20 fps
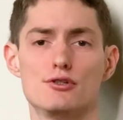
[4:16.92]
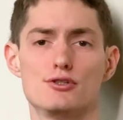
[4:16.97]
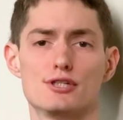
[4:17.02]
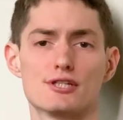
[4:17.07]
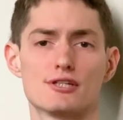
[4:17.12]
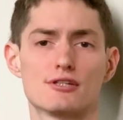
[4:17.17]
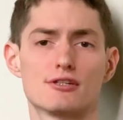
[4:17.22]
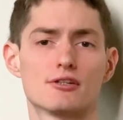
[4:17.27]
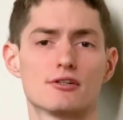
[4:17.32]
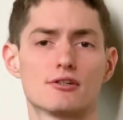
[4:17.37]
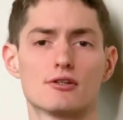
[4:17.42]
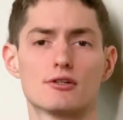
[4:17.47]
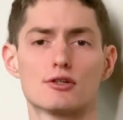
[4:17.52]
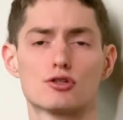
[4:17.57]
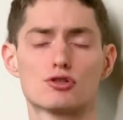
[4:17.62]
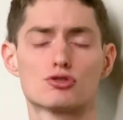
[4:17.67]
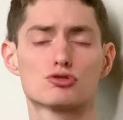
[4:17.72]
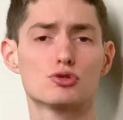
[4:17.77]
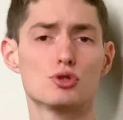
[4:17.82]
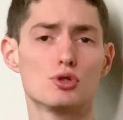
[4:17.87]
using
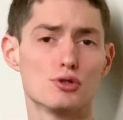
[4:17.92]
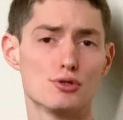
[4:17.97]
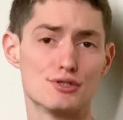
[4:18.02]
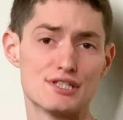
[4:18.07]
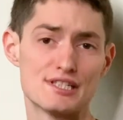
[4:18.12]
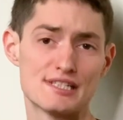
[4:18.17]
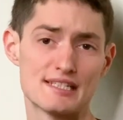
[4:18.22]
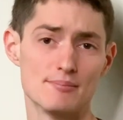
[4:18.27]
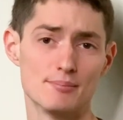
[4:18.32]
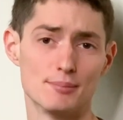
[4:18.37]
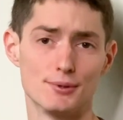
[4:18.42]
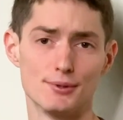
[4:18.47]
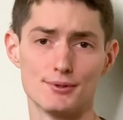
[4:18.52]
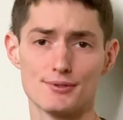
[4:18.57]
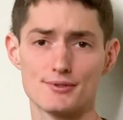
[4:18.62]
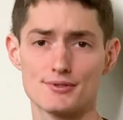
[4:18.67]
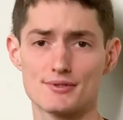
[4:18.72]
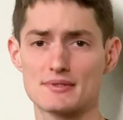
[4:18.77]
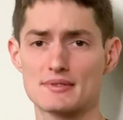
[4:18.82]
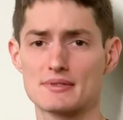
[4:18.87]
crude
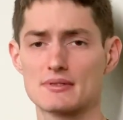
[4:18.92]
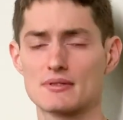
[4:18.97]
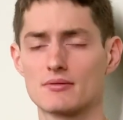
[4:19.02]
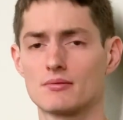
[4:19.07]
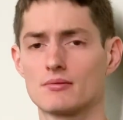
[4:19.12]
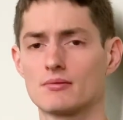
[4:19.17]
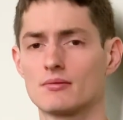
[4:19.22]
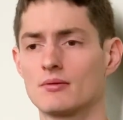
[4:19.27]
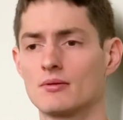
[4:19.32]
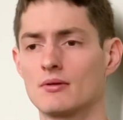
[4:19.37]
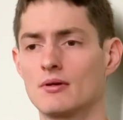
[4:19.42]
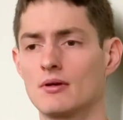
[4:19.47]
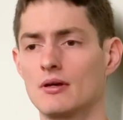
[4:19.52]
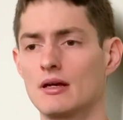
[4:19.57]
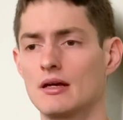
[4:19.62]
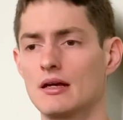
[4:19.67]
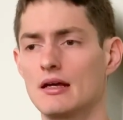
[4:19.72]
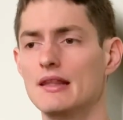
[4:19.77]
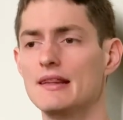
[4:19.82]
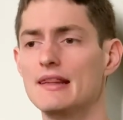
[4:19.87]
symbols,
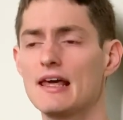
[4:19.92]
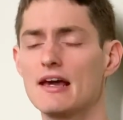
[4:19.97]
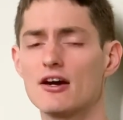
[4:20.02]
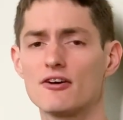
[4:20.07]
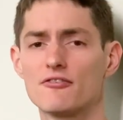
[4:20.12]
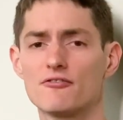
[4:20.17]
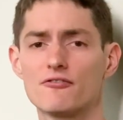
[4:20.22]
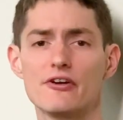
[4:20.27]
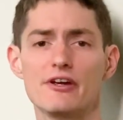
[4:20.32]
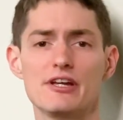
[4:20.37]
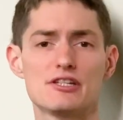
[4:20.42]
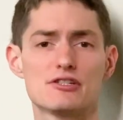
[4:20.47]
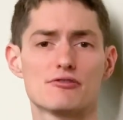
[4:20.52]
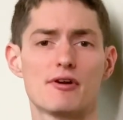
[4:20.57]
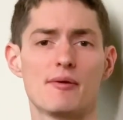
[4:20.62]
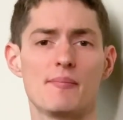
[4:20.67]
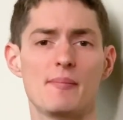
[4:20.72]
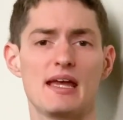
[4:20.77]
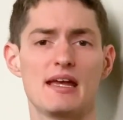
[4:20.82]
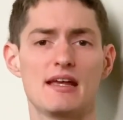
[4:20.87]
they are free to
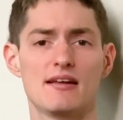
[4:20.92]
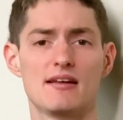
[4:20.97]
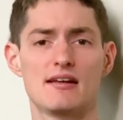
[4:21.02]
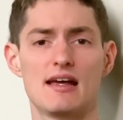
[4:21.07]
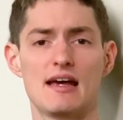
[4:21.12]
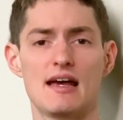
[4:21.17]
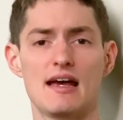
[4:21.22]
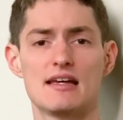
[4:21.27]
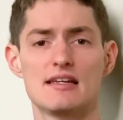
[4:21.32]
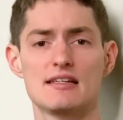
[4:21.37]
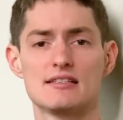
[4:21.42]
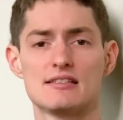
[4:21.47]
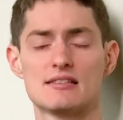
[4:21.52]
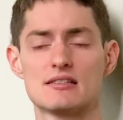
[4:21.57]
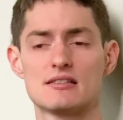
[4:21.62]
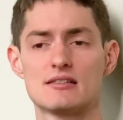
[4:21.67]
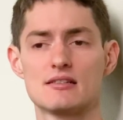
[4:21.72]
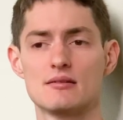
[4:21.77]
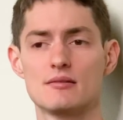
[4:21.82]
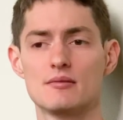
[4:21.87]
remain
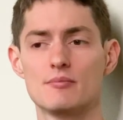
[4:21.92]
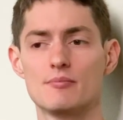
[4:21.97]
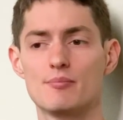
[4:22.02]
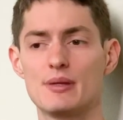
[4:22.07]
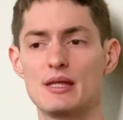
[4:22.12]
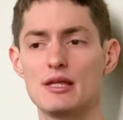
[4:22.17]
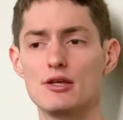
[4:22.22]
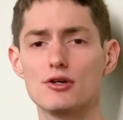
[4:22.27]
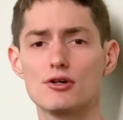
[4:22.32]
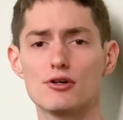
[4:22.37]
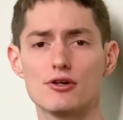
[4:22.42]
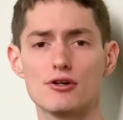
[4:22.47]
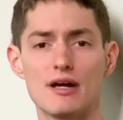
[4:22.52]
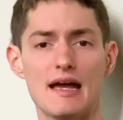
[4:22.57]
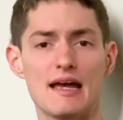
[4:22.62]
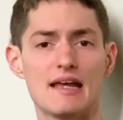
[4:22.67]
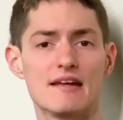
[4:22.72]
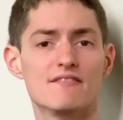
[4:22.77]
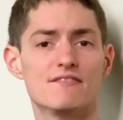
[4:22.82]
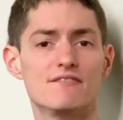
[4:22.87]
as pure
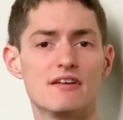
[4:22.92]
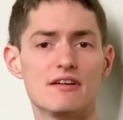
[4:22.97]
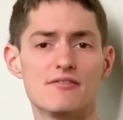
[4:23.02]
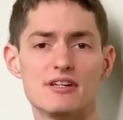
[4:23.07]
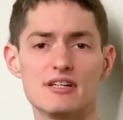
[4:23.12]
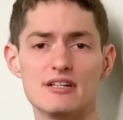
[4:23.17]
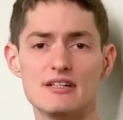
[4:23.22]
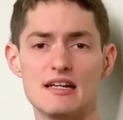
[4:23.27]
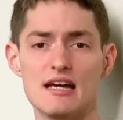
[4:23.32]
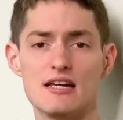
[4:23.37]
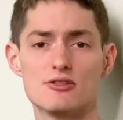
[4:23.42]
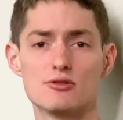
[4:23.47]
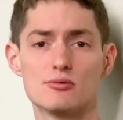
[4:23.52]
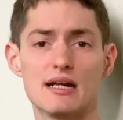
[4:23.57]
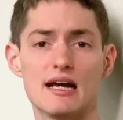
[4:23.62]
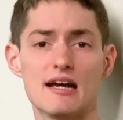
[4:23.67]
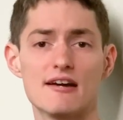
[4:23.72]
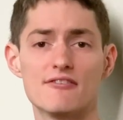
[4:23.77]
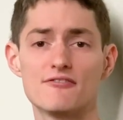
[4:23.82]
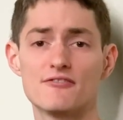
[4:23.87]
and vivid as
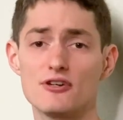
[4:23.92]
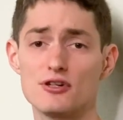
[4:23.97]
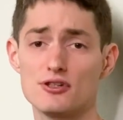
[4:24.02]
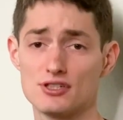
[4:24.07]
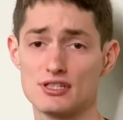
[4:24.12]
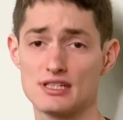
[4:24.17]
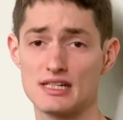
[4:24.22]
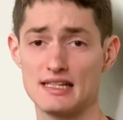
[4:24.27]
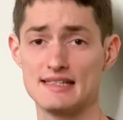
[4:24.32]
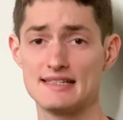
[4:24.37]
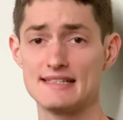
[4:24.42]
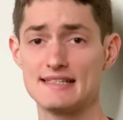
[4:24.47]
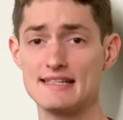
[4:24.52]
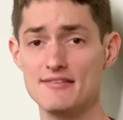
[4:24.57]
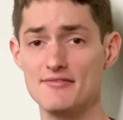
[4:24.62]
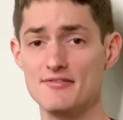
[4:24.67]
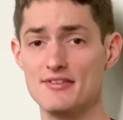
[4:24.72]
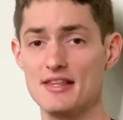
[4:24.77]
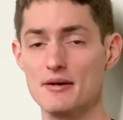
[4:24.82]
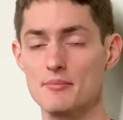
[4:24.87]
when I first
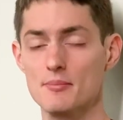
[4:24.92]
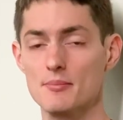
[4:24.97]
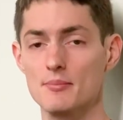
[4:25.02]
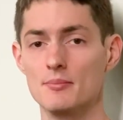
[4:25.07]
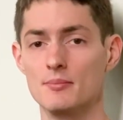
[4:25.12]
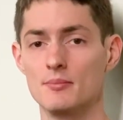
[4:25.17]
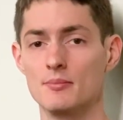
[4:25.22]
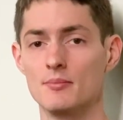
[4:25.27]
conceived them.